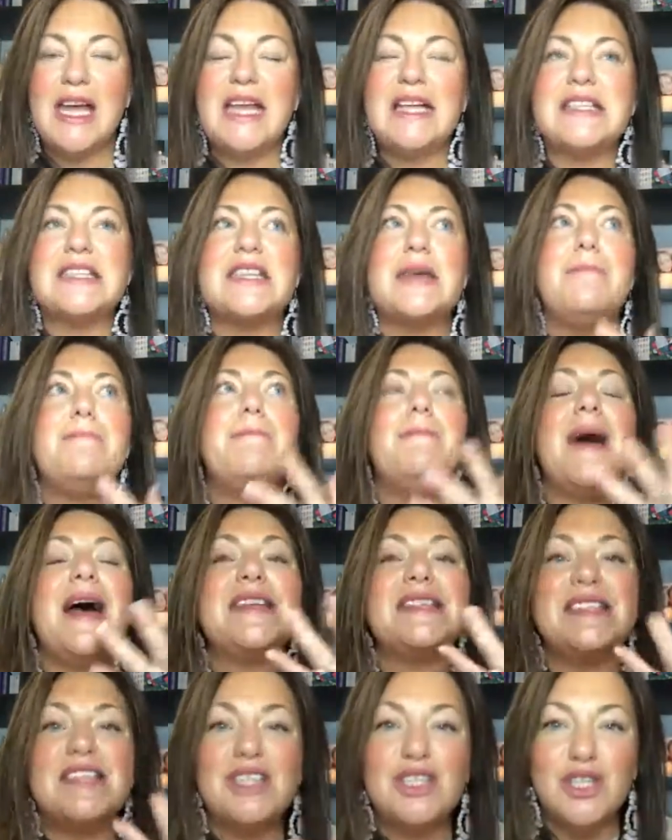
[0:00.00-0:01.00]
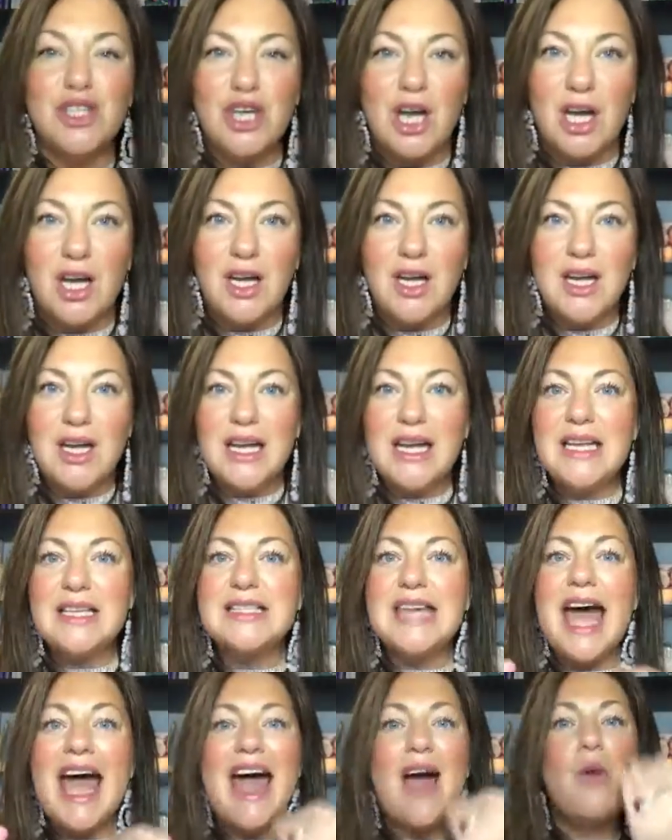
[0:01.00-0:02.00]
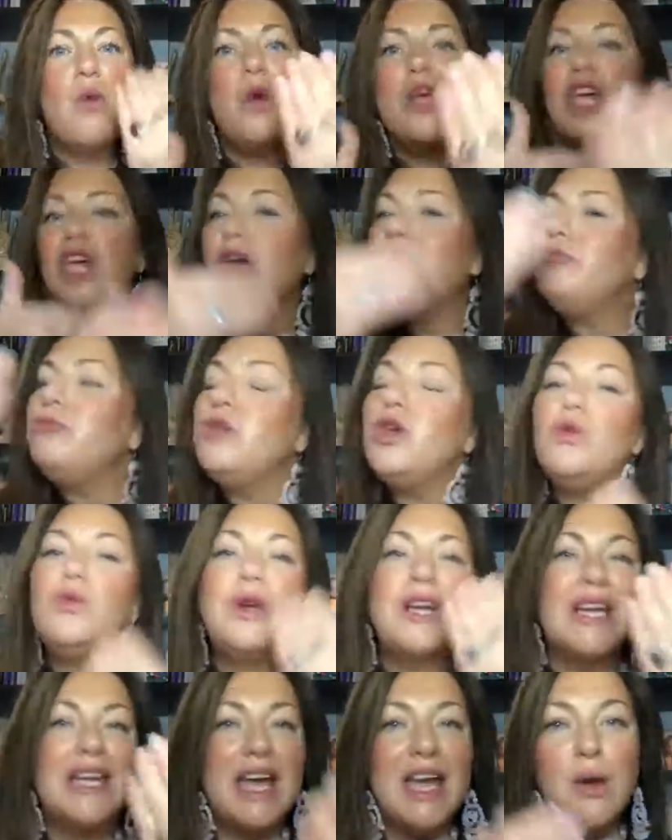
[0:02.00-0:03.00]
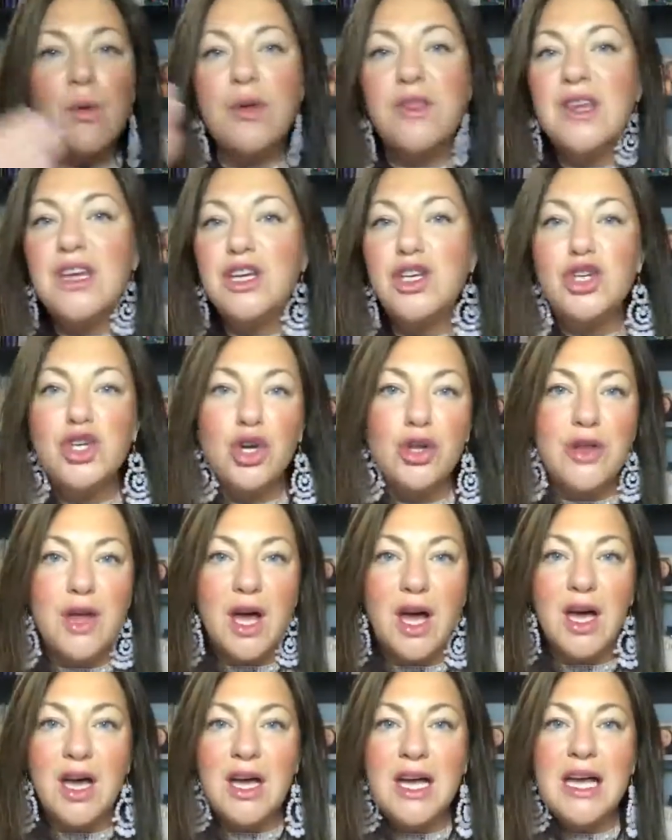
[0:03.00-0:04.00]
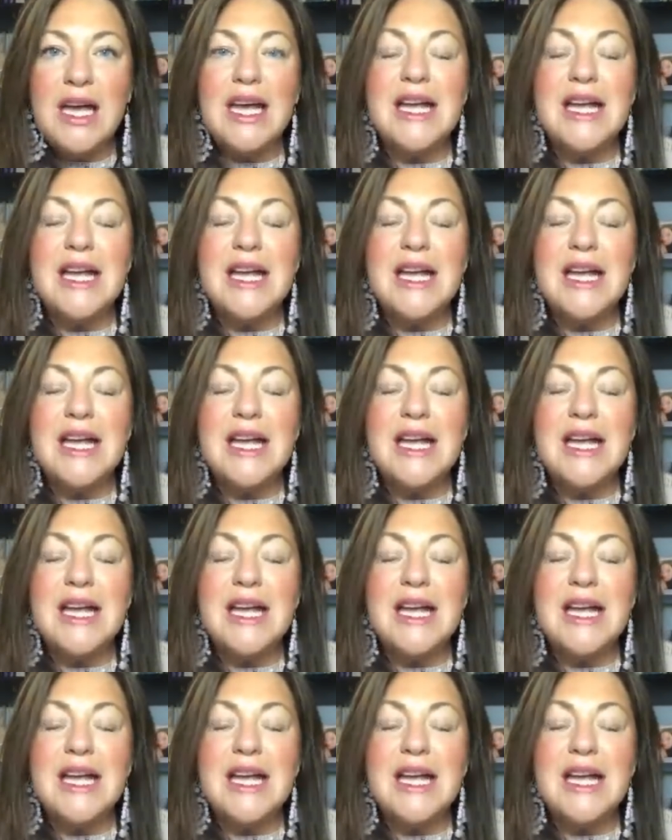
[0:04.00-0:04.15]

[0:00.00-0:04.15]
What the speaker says: It's the messenger. It's how we communicate with each other.